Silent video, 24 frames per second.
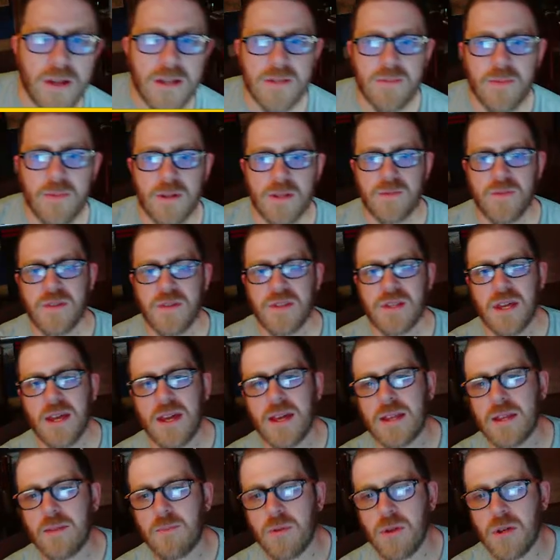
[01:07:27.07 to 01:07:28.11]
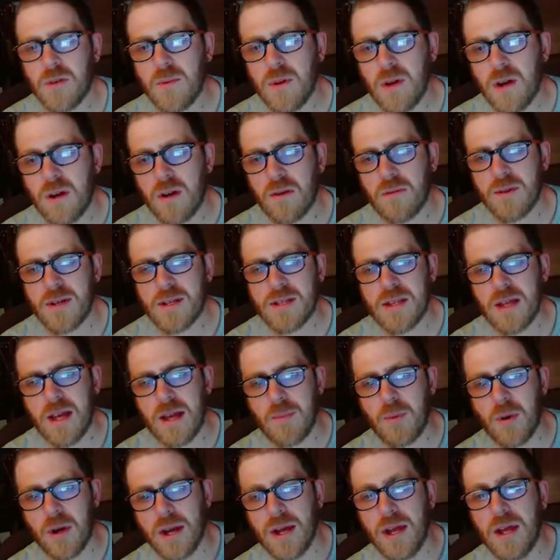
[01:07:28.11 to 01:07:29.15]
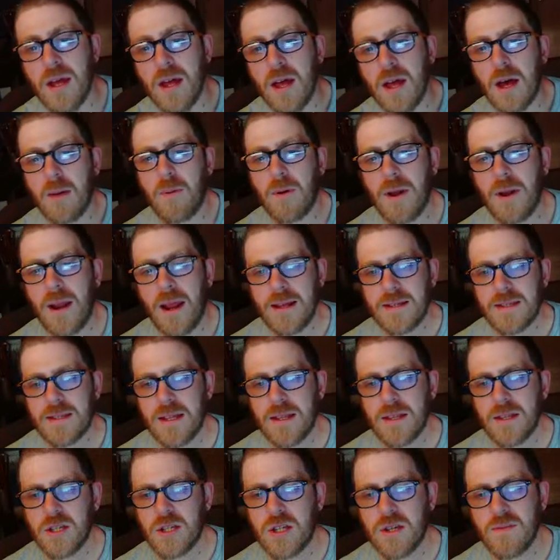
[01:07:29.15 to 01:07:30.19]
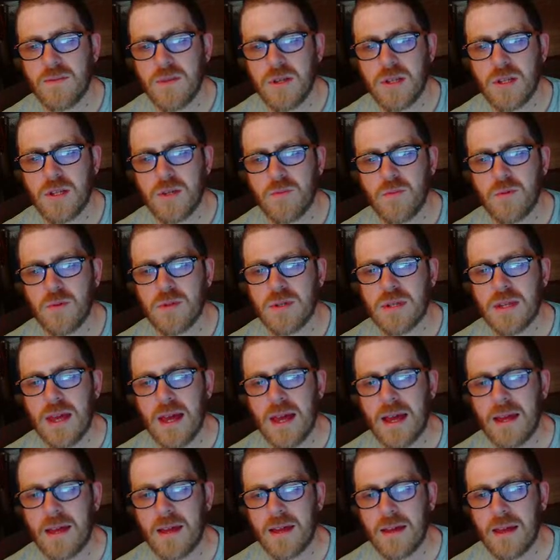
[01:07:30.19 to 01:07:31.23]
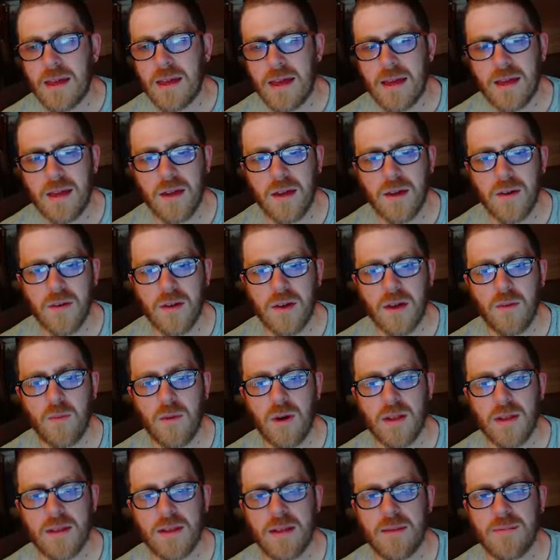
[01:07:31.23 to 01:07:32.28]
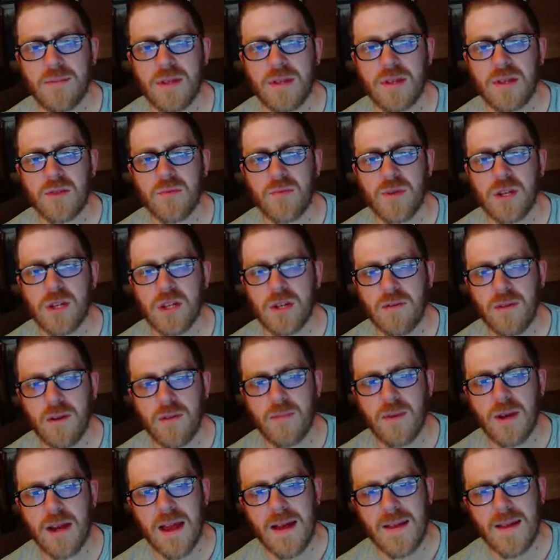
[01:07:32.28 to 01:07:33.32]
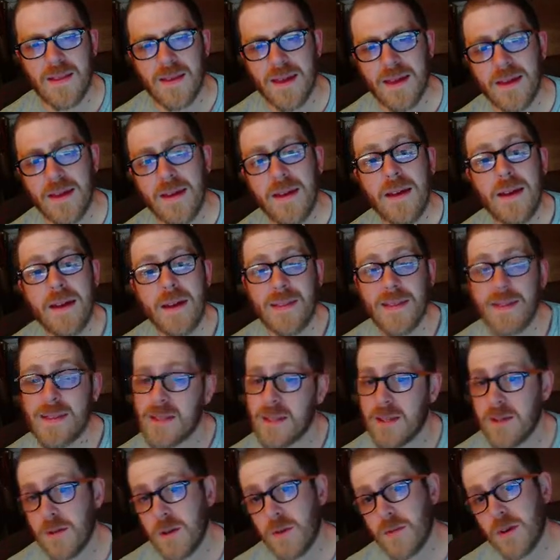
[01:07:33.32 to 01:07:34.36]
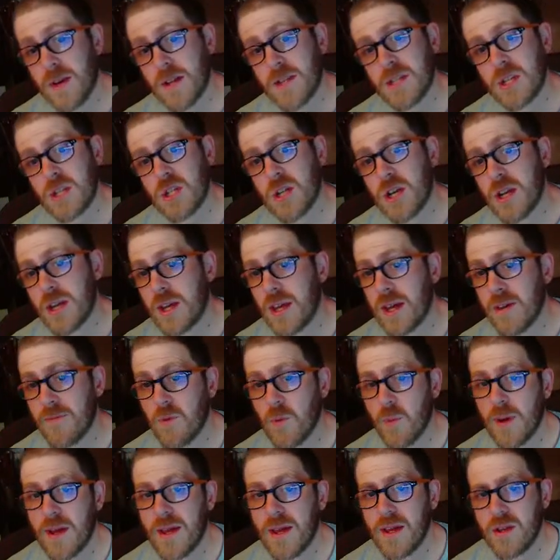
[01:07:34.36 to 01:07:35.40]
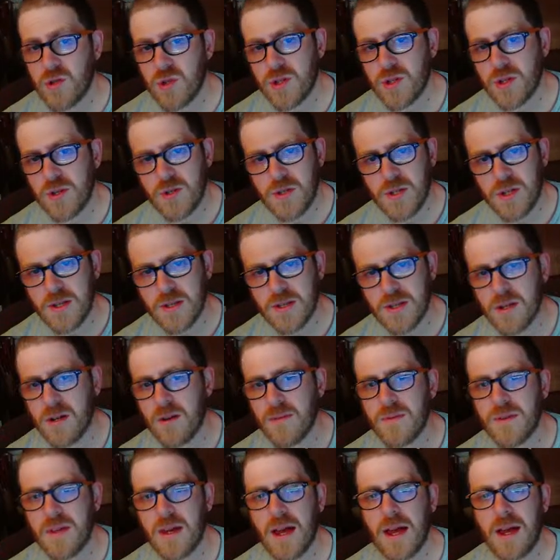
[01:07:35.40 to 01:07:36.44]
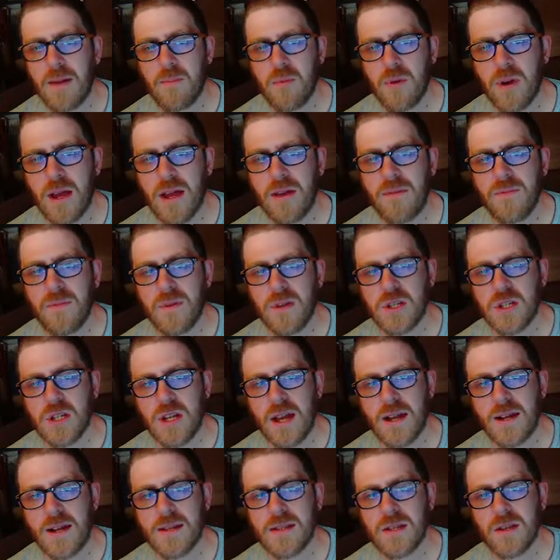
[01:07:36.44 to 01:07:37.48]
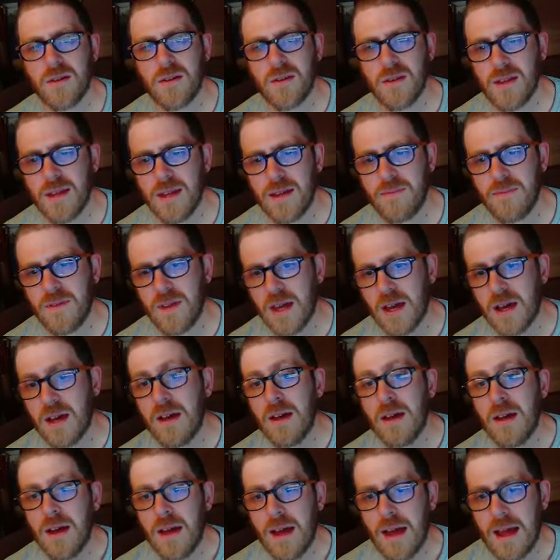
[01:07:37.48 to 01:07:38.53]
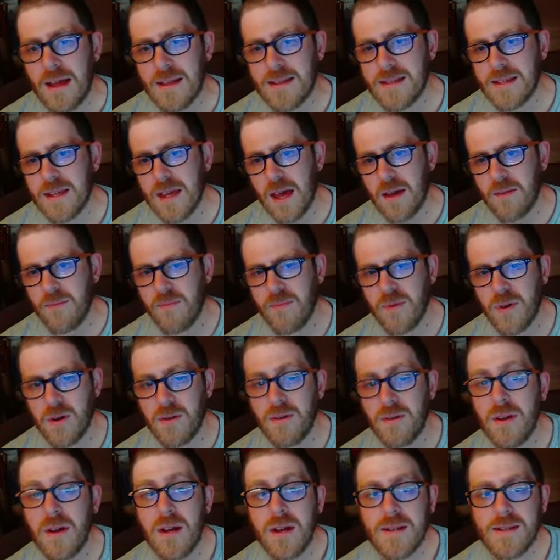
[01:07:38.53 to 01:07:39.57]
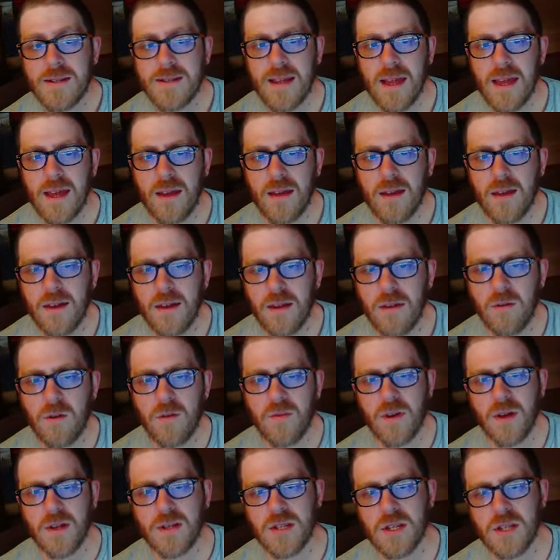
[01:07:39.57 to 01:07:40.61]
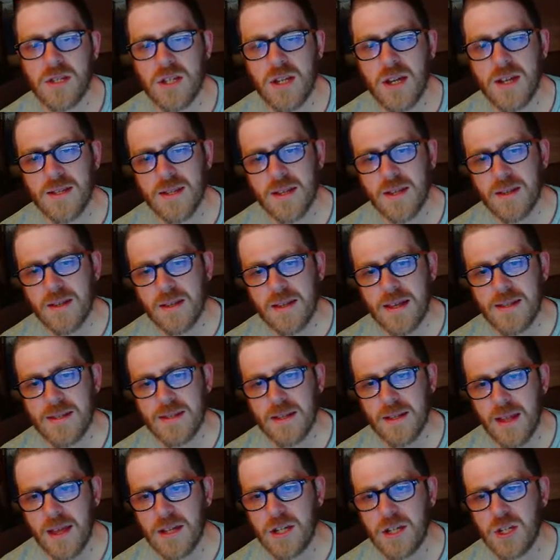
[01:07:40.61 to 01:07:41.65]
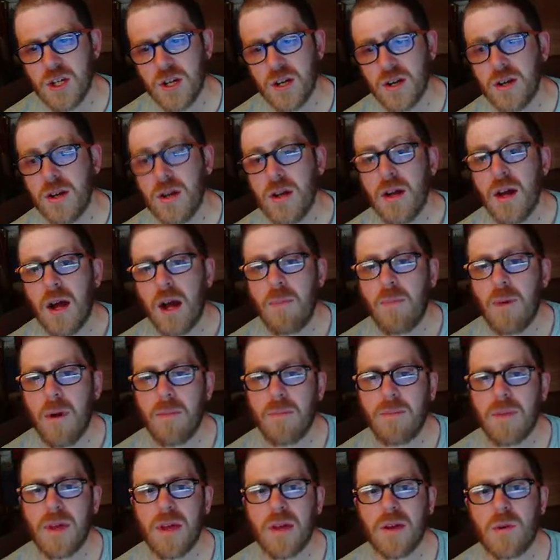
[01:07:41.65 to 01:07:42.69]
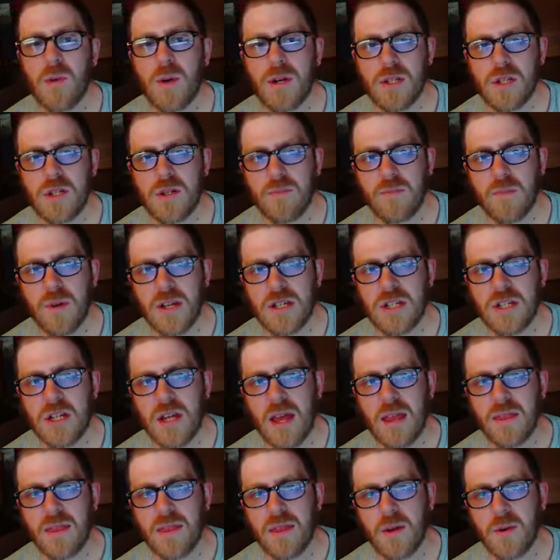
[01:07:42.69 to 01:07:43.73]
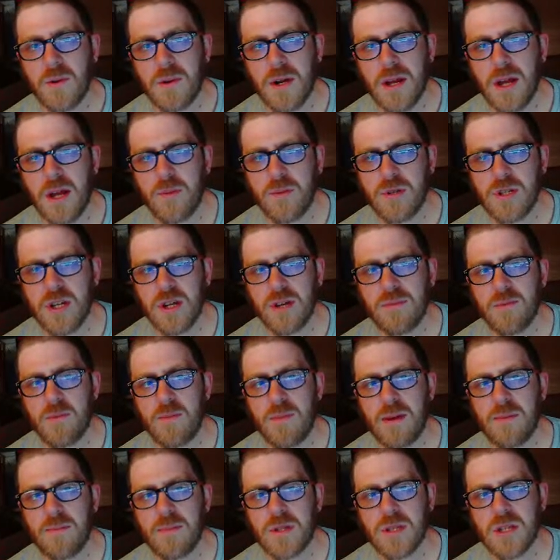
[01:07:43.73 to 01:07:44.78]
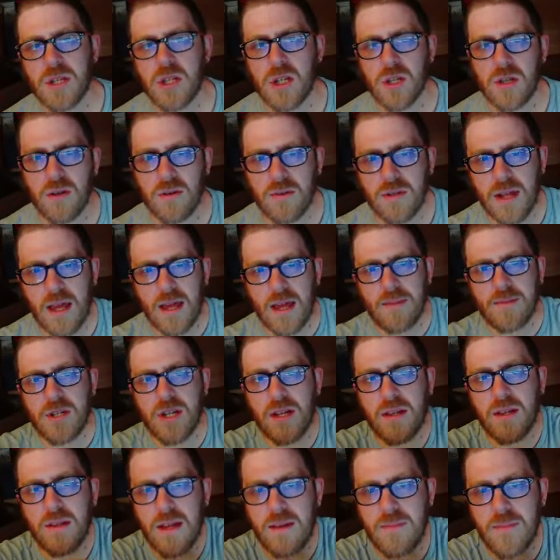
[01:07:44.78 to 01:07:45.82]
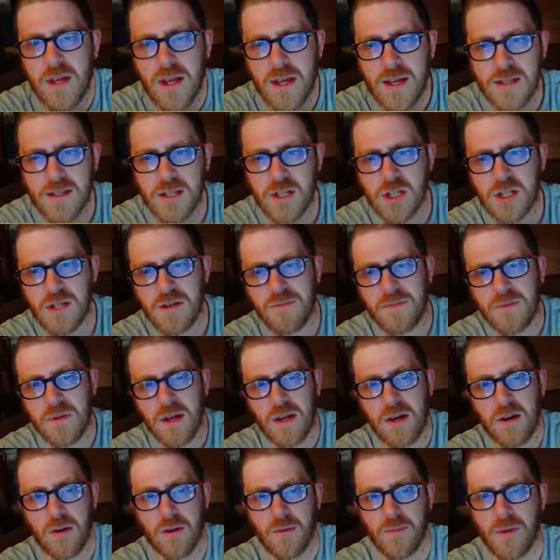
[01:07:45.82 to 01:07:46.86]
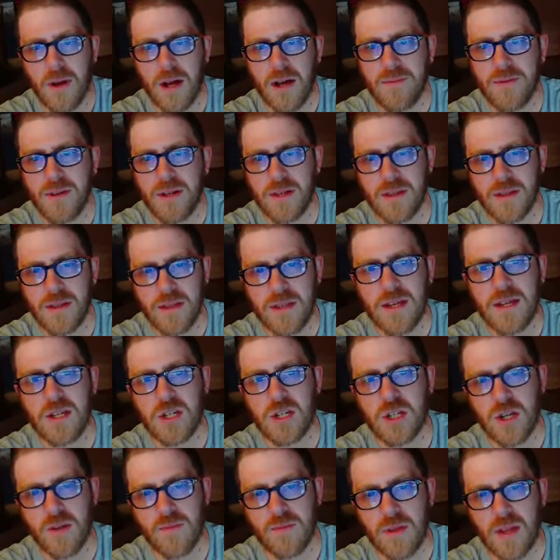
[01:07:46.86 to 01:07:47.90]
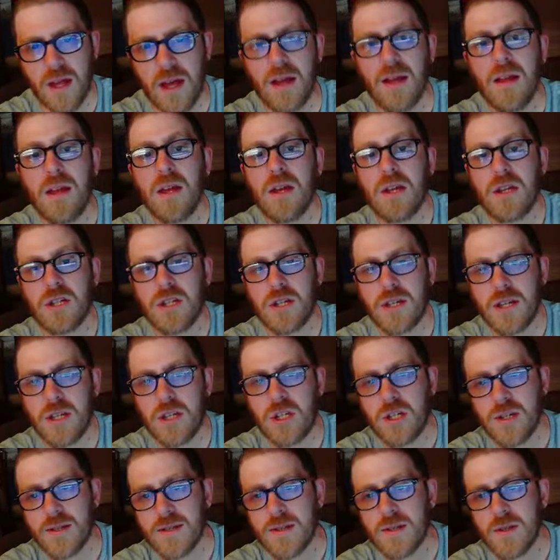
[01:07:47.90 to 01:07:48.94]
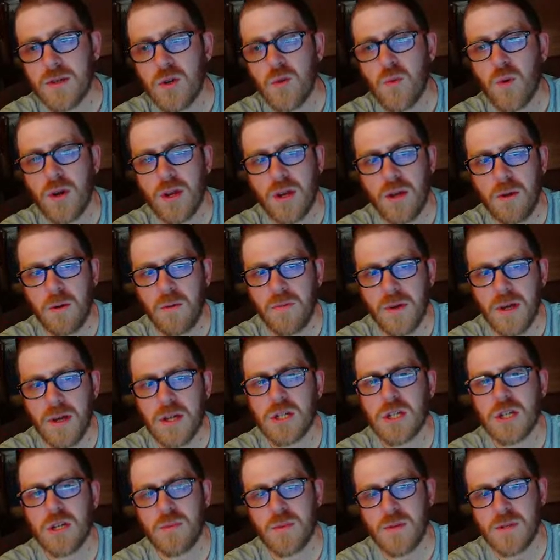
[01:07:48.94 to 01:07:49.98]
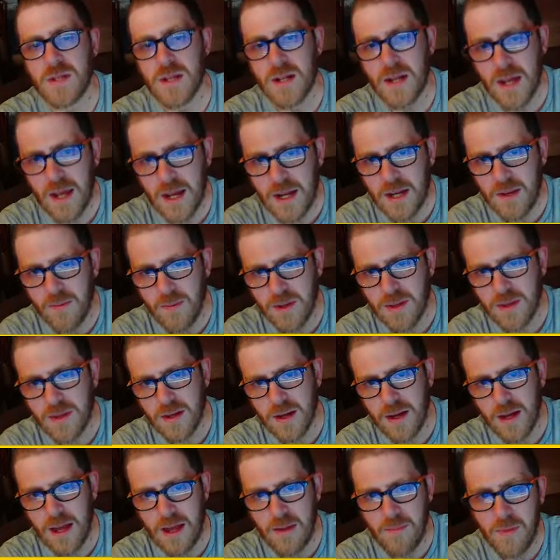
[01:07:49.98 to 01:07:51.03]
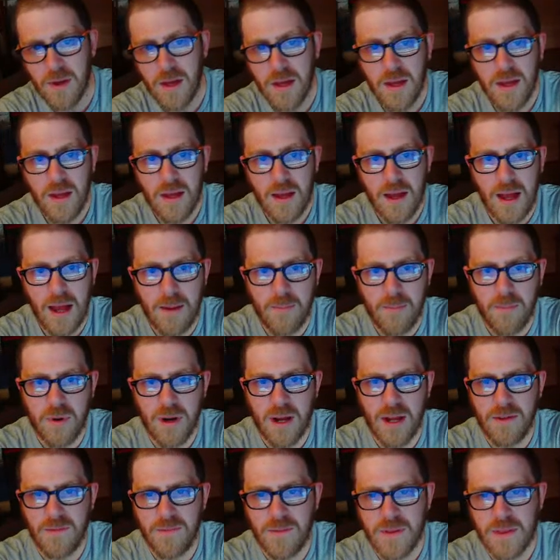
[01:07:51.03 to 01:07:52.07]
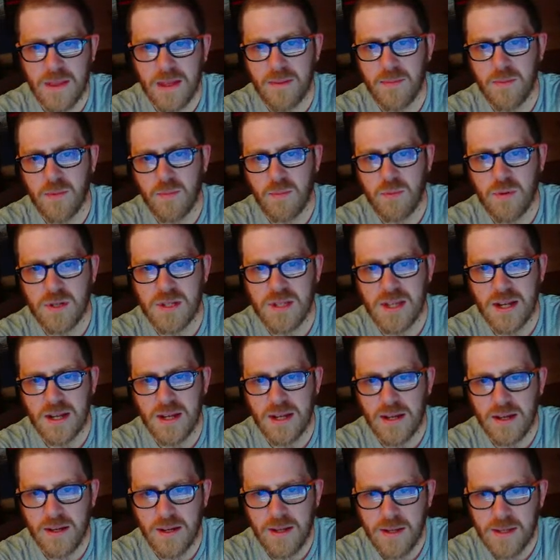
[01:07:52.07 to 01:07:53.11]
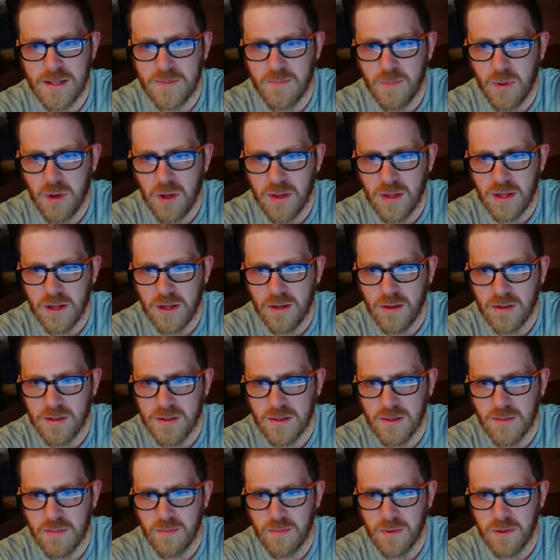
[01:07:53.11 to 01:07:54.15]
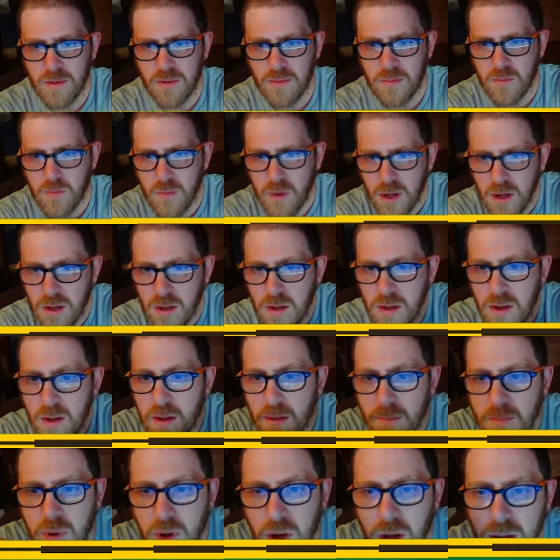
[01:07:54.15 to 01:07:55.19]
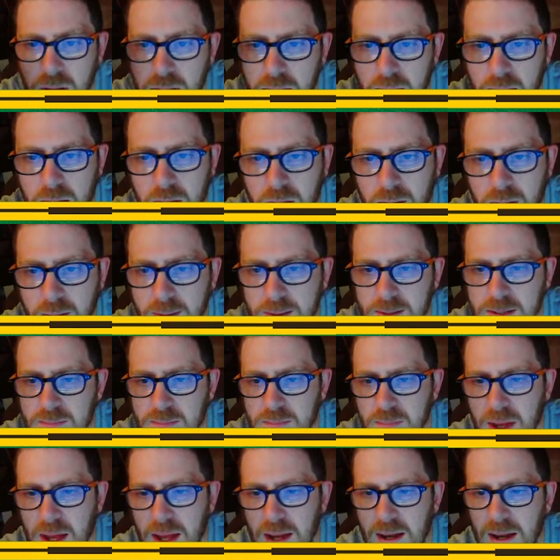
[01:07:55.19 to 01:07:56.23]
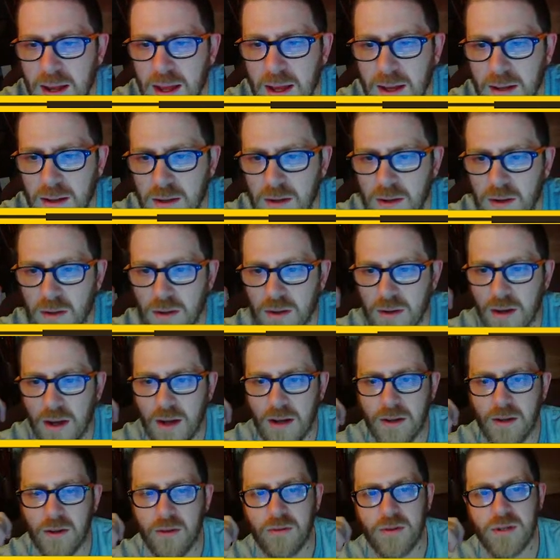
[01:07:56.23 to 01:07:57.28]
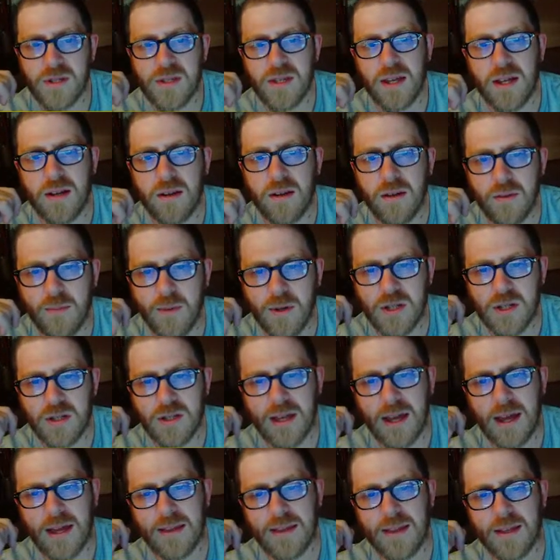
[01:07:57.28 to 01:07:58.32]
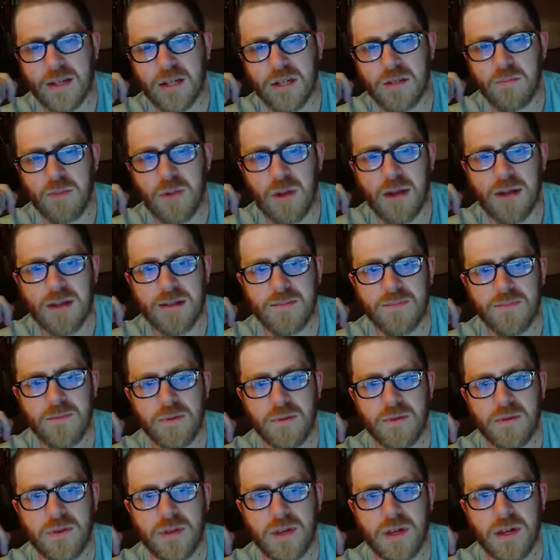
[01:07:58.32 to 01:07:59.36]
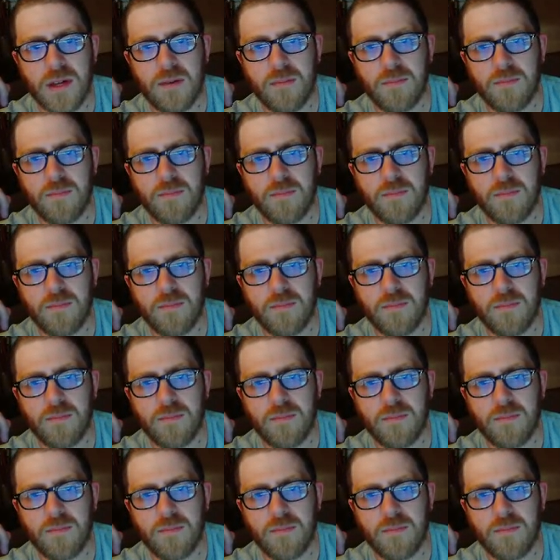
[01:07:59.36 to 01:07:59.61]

once visited the Plume Cotteries library upon accidentally shifting towards Kaioka while attempting to reach her own reality. This universe's Jenny Everywhere introduced herself to Abraifa, Janus Califia, and Tiantho, stating her universe's designation. Upon being questioned by Tiantho on how she could remember such a long name, she claimed that as a shifter, or rather the shifter, she just knew what universe she was in at any one time. Abraifa then presented his Polycosmananeurizino, which stated they just passed through the